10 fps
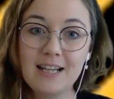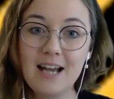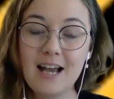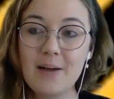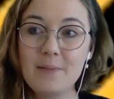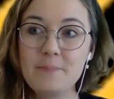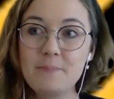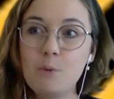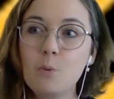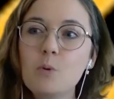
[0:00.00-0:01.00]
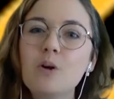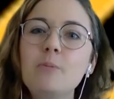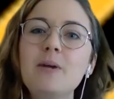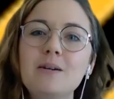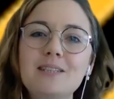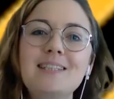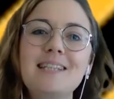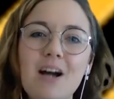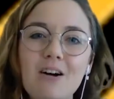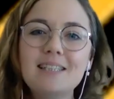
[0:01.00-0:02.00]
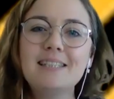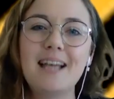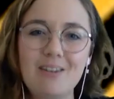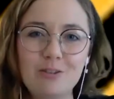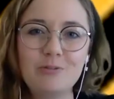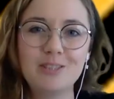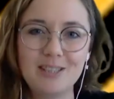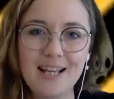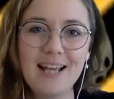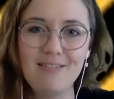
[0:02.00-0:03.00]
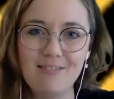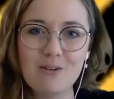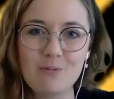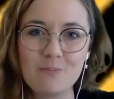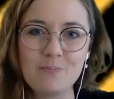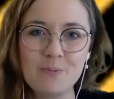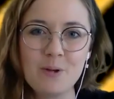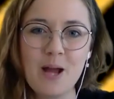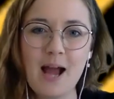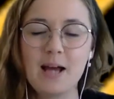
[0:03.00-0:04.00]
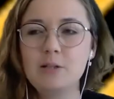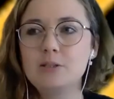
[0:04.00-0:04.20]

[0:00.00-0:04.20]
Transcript: but we want to be able to see ourselves in them. And